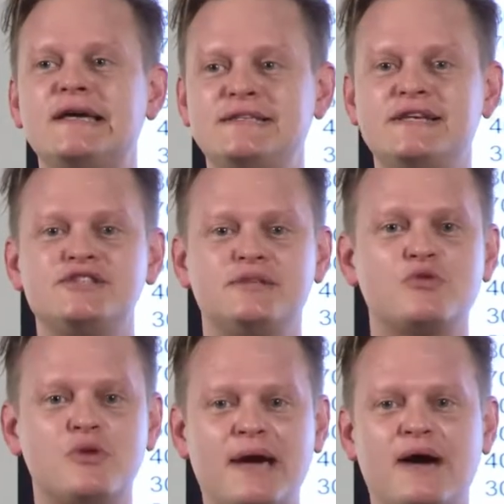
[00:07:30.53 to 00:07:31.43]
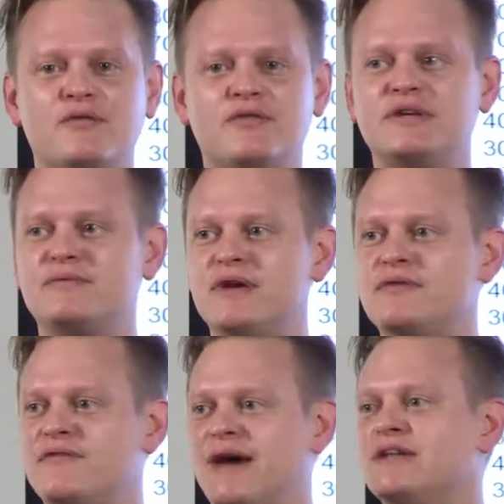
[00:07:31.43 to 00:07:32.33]
He teaches him all about the
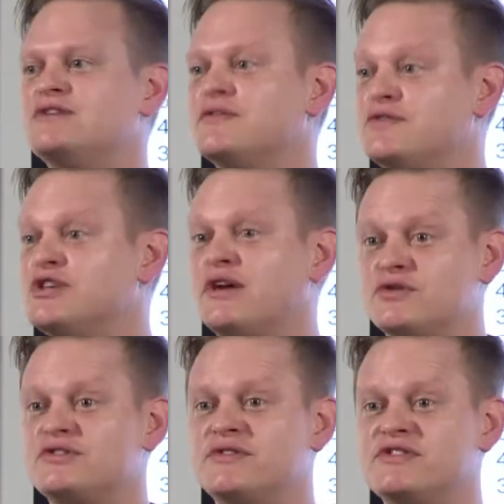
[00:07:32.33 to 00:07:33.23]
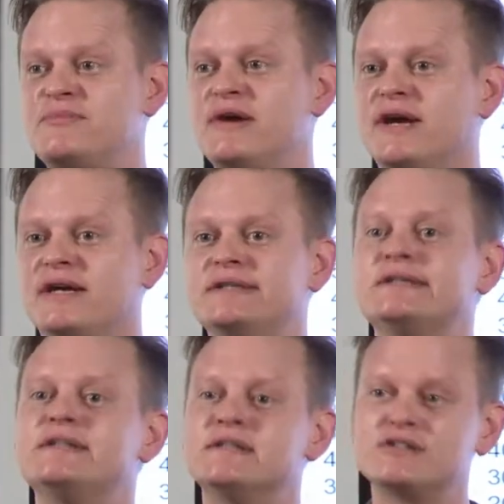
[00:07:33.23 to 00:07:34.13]
values of generosity of spirit.
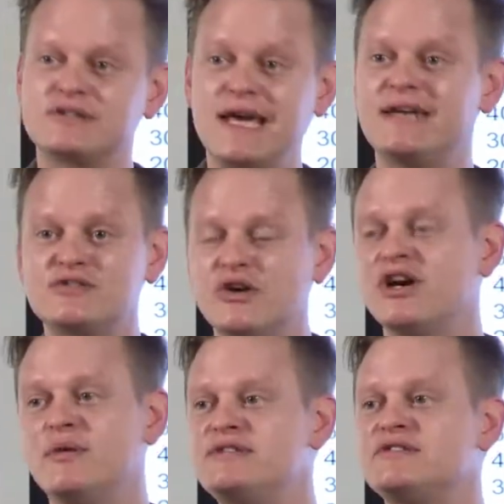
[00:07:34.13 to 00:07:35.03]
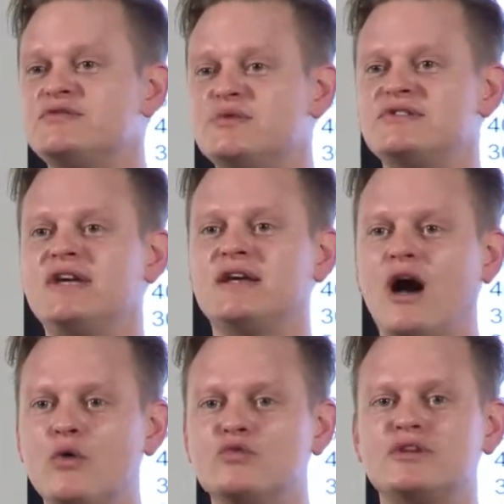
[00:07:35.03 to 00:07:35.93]
Again, it's not a coincidence. We're seeing
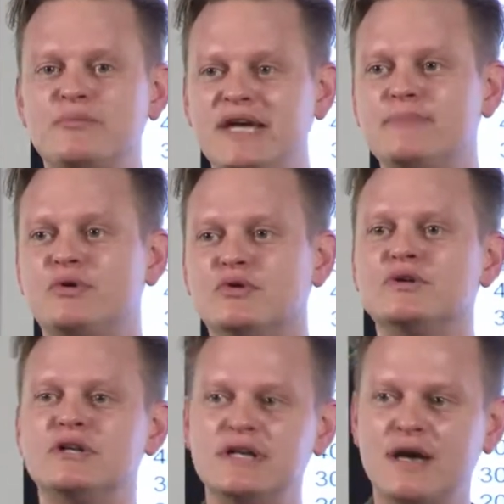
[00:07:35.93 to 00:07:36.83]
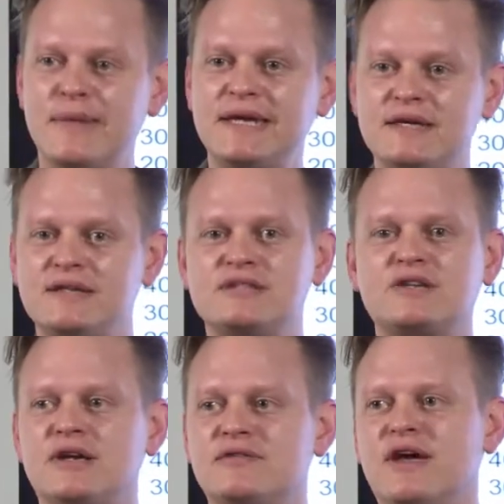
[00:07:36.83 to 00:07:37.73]
older people making these
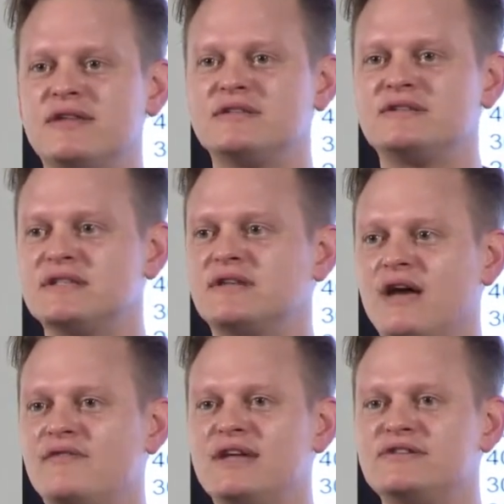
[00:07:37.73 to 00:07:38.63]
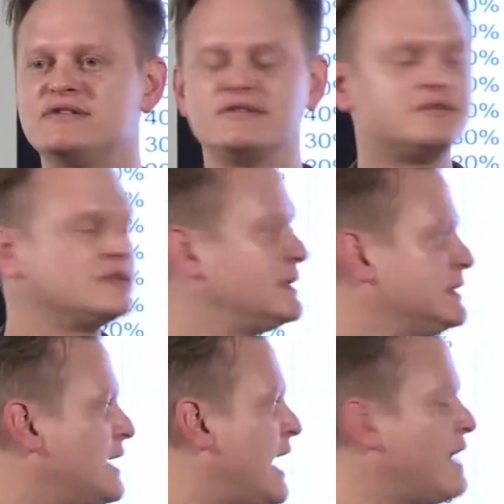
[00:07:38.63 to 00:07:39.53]
kind of like these life lessons.
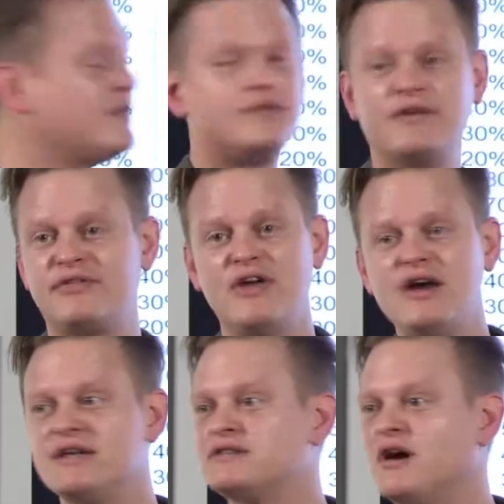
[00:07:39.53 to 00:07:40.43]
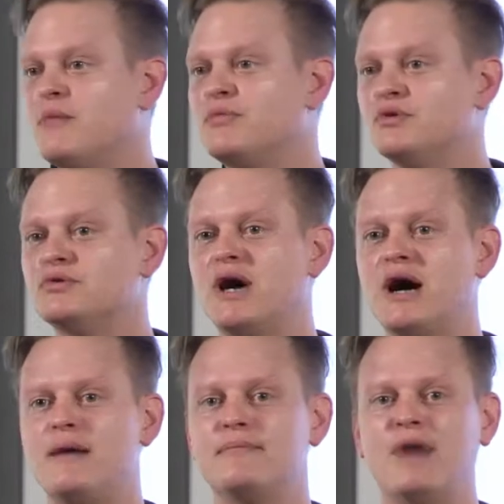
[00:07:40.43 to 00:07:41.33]
And the third example,
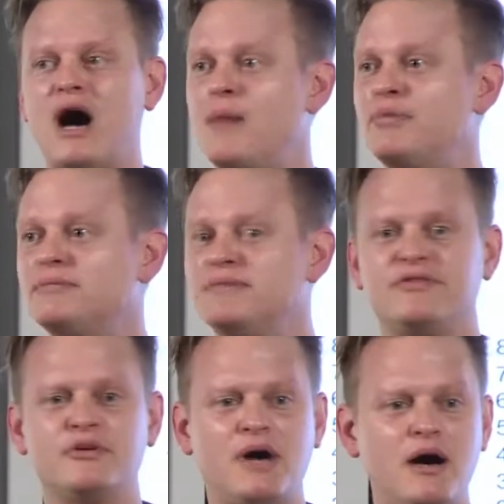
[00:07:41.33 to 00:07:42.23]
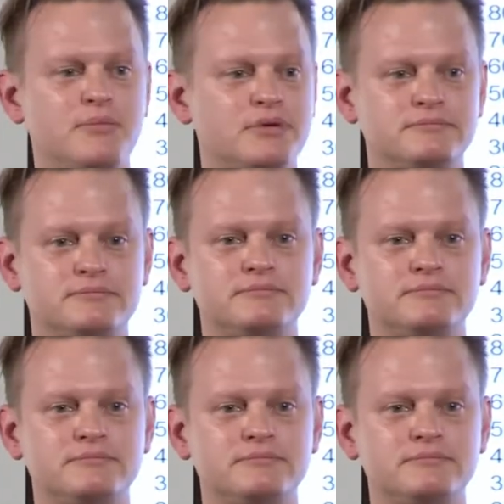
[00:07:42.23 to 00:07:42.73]
Up, the film Up.